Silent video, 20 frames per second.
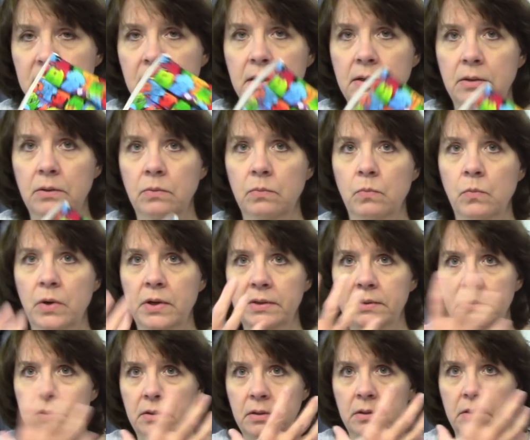They don't
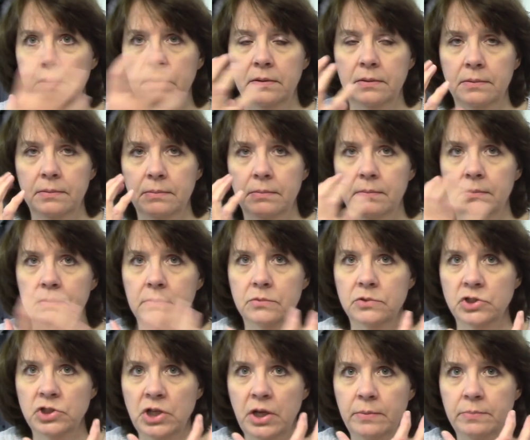want the
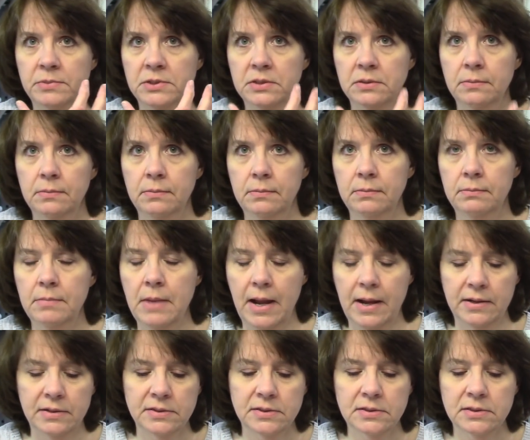shaped
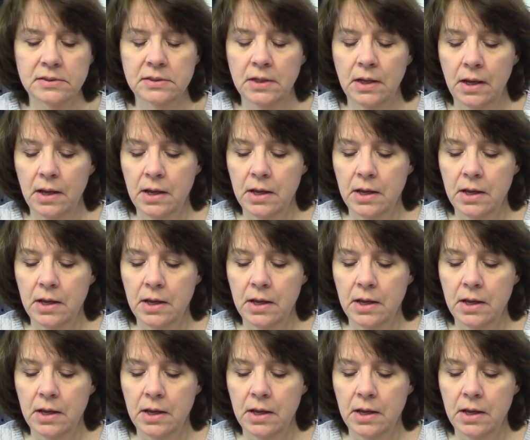masks.